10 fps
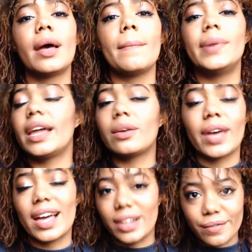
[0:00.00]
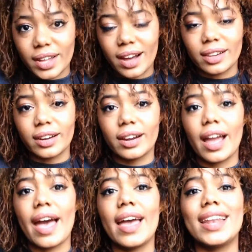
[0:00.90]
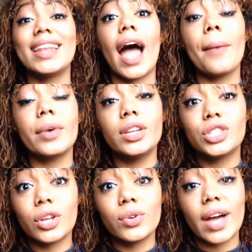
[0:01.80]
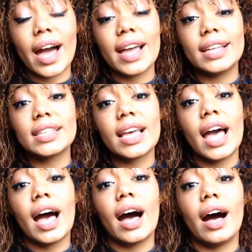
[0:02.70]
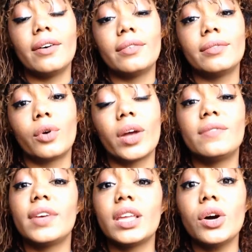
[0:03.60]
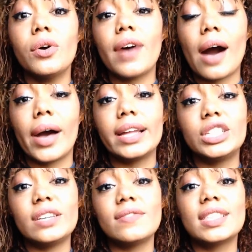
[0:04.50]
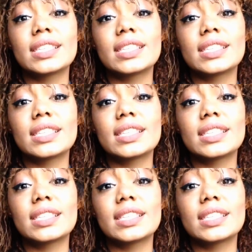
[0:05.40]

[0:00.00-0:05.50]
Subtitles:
But anyway, I love the color, and now I'm going to show you guys a quick video of how I achieved this